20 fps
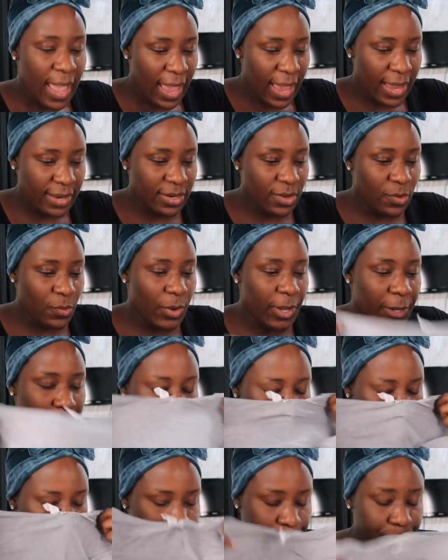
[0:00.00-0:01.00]

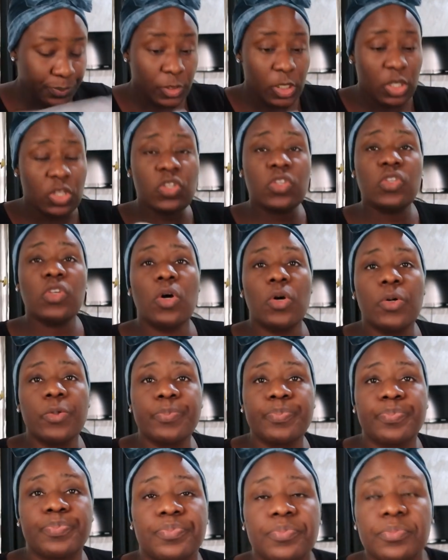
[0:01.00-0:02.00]
Anyway,
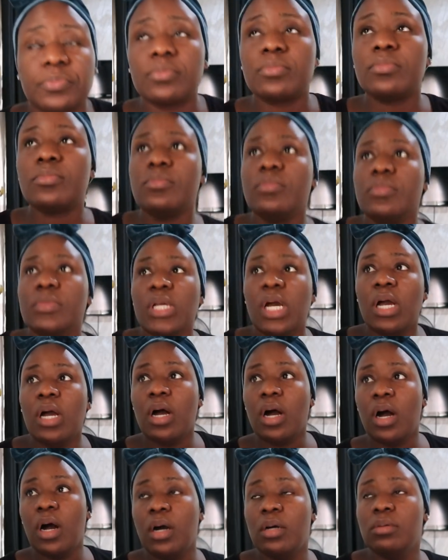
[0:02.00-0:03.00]
so
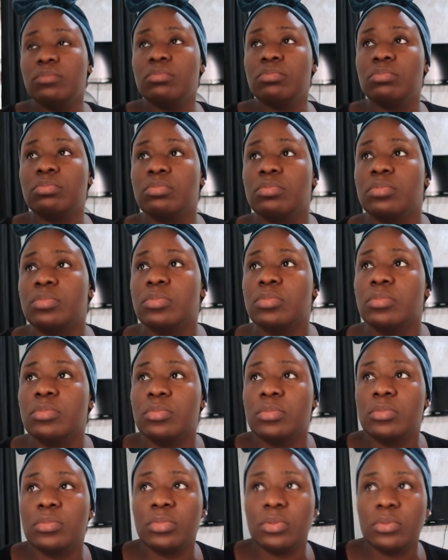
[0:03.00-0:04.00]

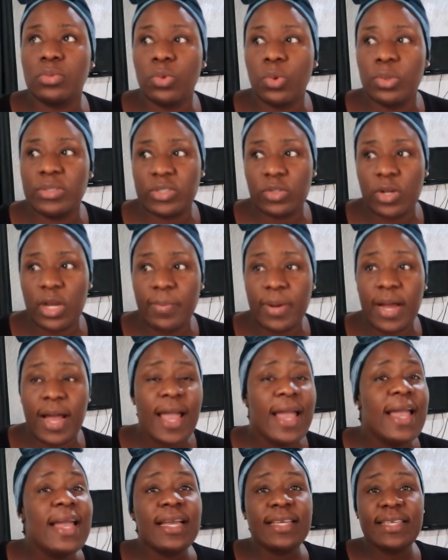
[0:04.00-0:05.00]
what was I talking
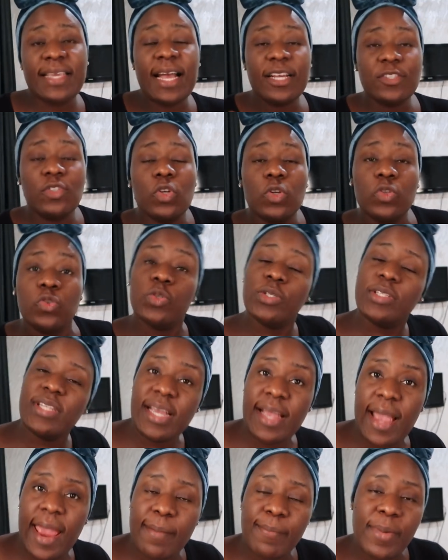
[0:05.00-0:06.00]
about? Yeah, so
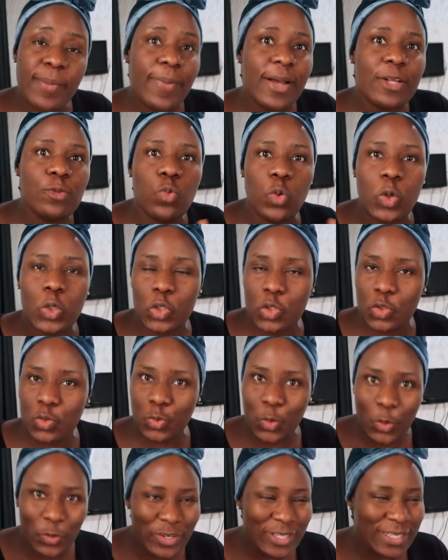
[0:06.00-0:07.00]
today I remembered one
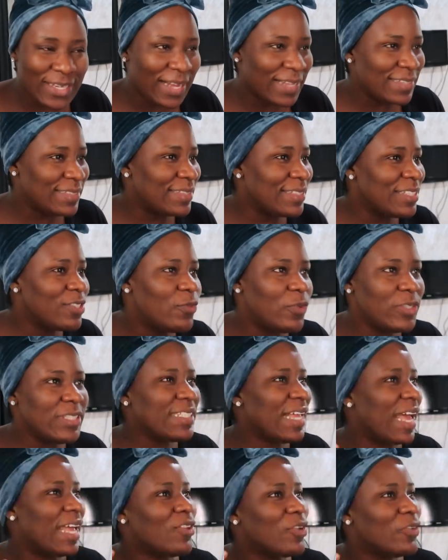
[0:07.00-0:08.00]
story that, it's
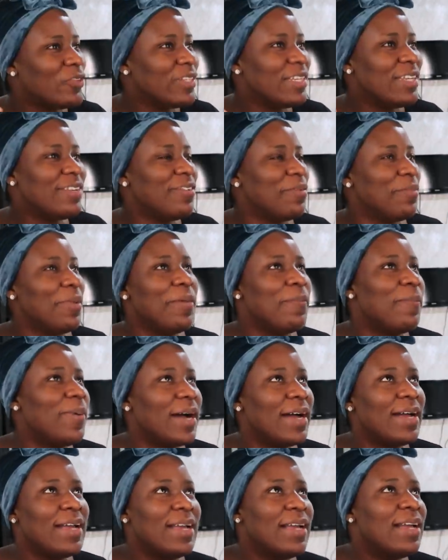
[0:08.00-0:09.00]
funny that I don't really
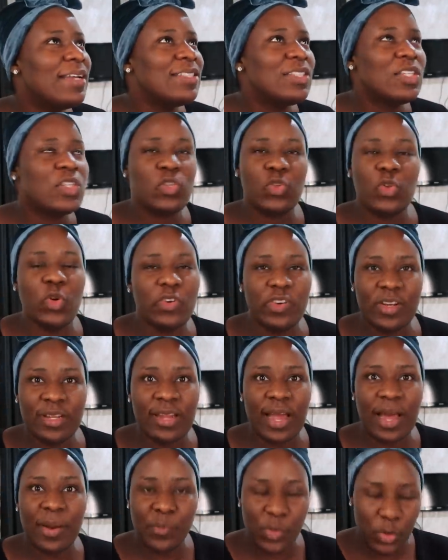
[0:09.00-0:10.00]
remember this story
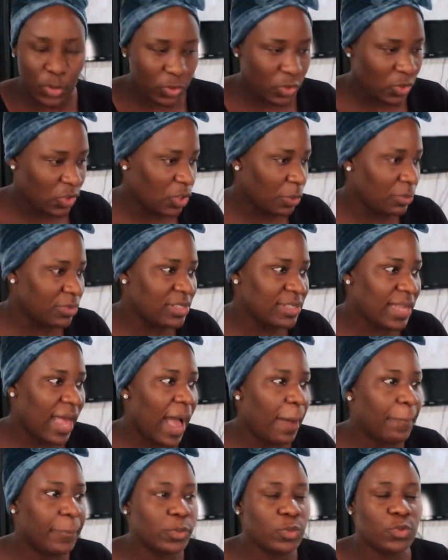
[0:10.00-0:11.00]
that much. Something
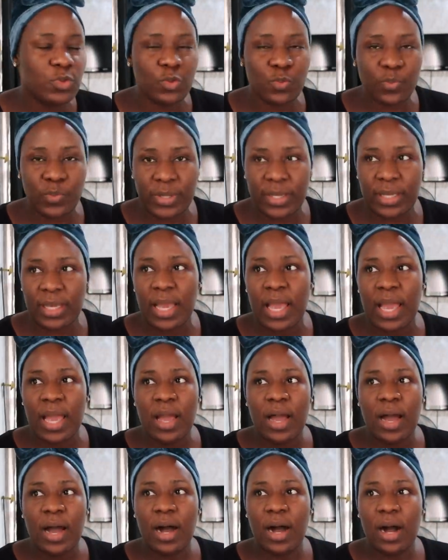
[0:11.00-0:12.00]
that happened to me
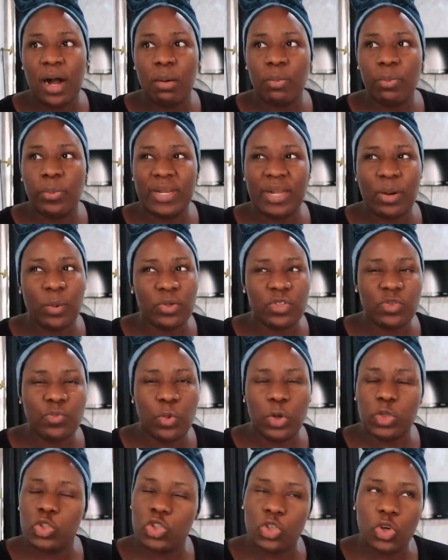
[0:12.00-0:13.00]
when I was
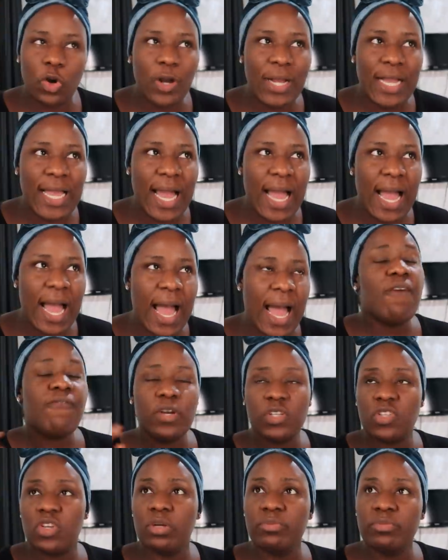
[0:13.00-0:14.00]
much younger, and
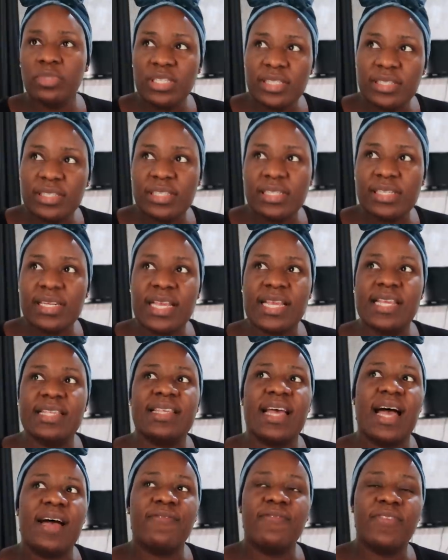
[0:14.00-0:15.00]
for some reason
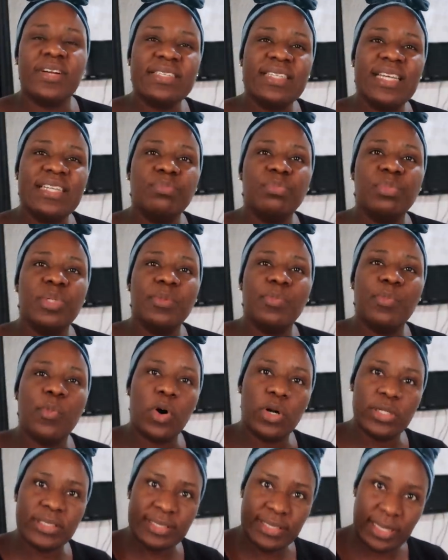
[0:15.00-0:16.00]
it affected me
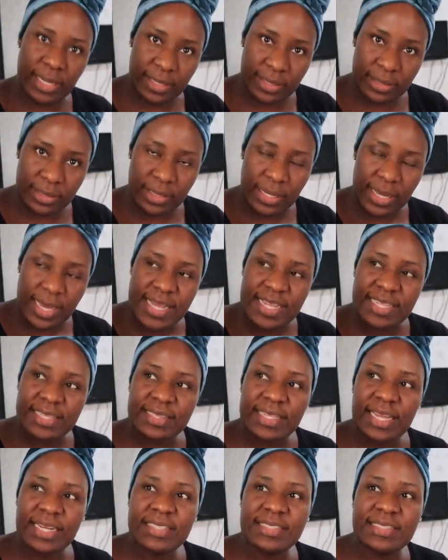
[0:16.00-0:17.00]
more then
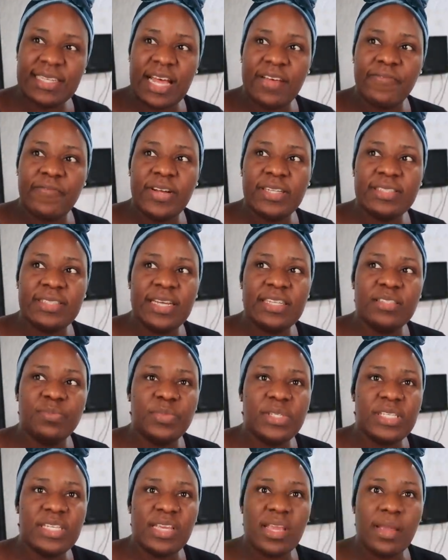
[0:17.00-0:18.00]
than it affected
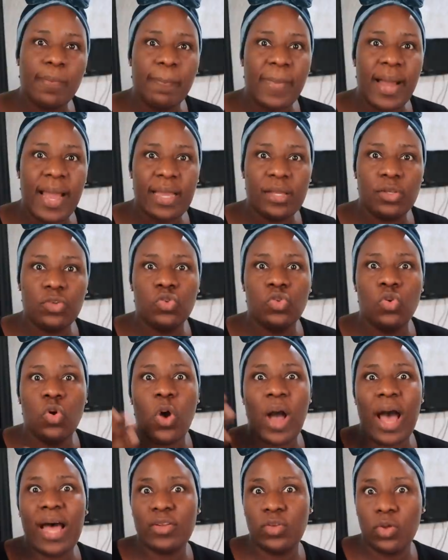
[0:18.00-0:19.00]
me in my, you
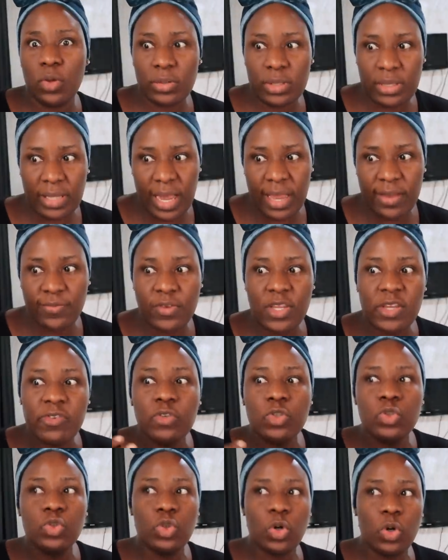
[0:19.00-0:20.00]
know, adult life,
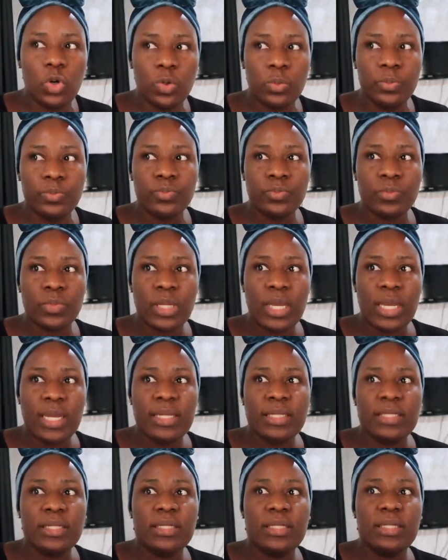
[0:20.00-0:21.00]
even though
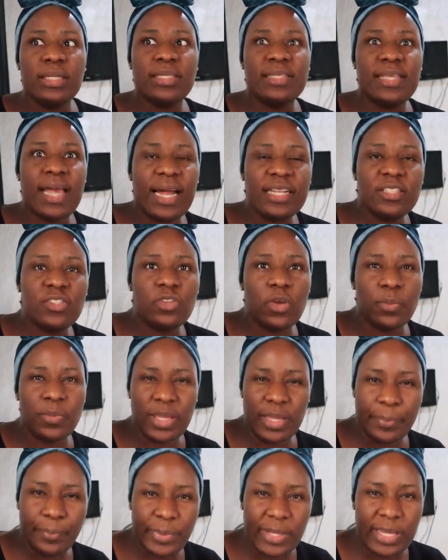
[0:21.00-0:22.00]
it had some
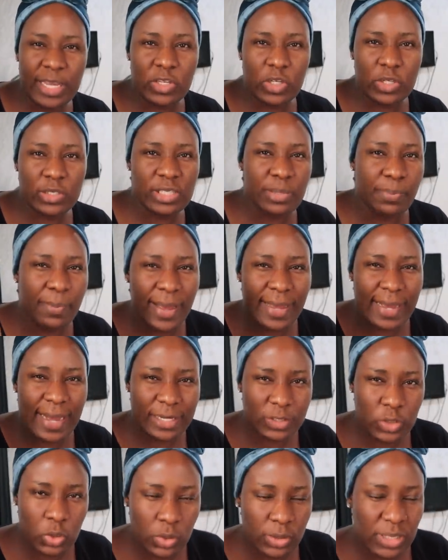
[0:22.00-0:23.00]
implications in my
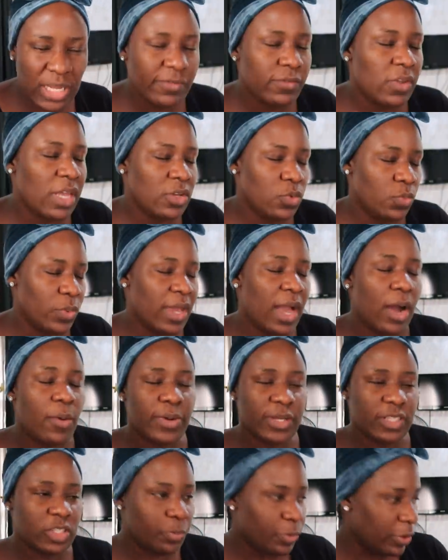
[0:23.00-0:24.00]
adult life. Anyway,
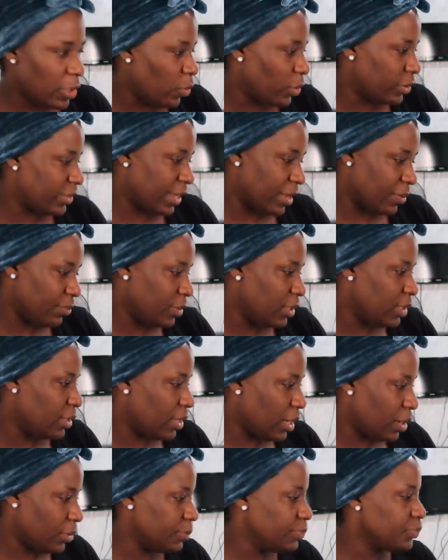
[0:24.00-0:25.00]
I'll explain what I
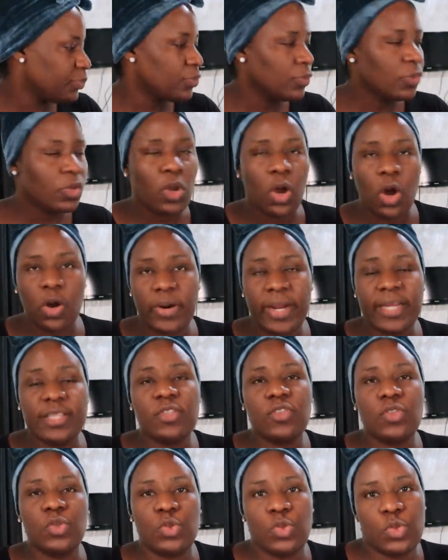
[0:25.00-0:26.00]
mean now. All
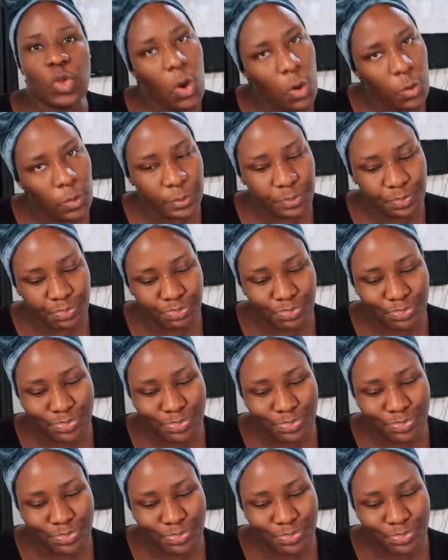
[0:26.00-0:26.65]
right, so